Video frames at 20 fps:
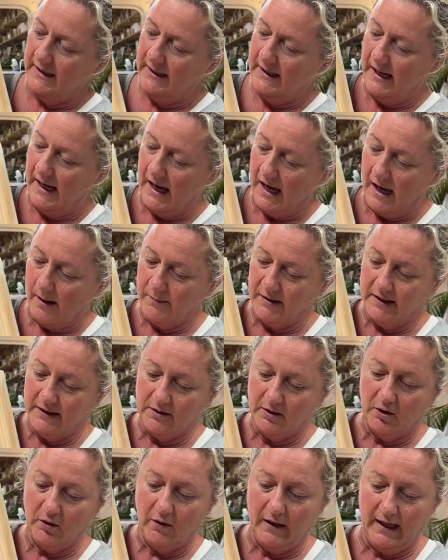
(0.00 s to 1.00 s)
cabinet
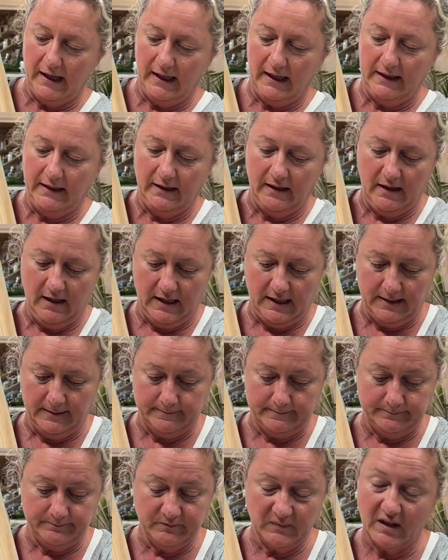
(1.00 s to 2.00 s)
grade
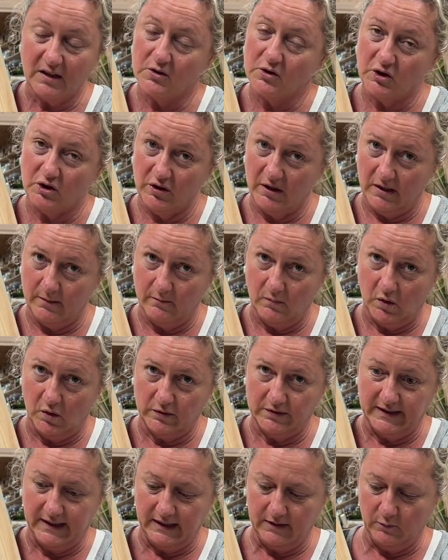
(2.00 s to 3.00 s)
trim
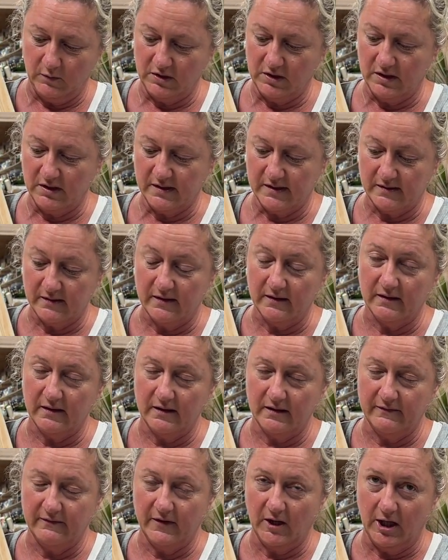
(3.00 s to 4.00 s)
molding, which is
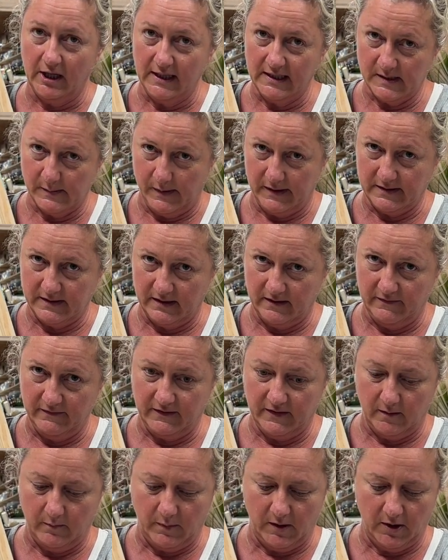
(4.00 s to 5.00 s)
very expensive
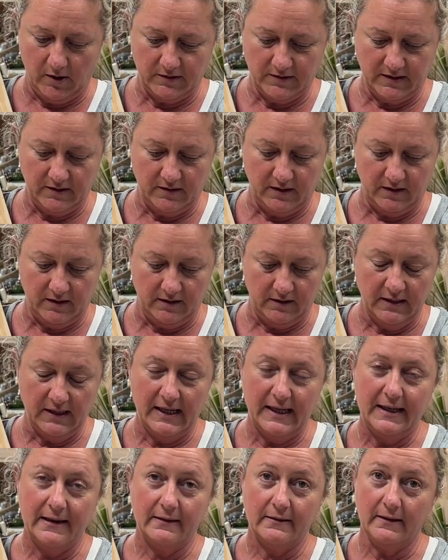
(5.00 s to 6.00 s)
compared to the
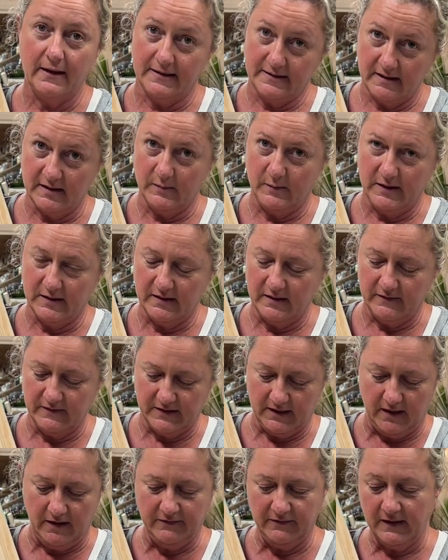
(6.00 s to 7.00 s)
less expensive
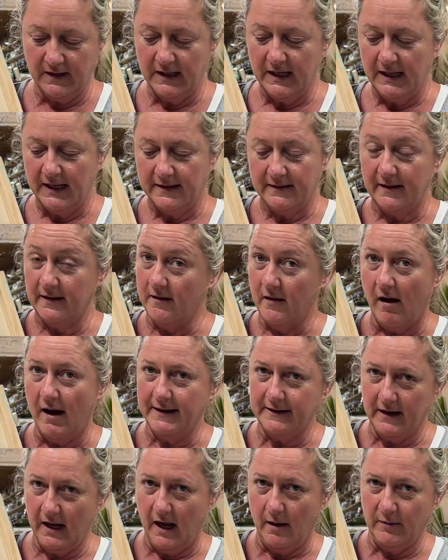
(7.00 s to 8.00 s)
stuff, the
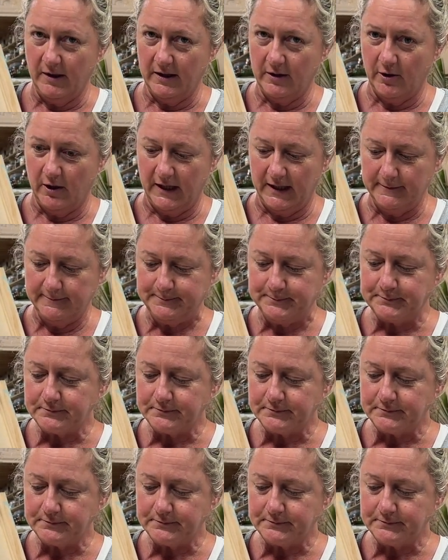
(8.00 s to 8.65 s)
non-cabinet grade.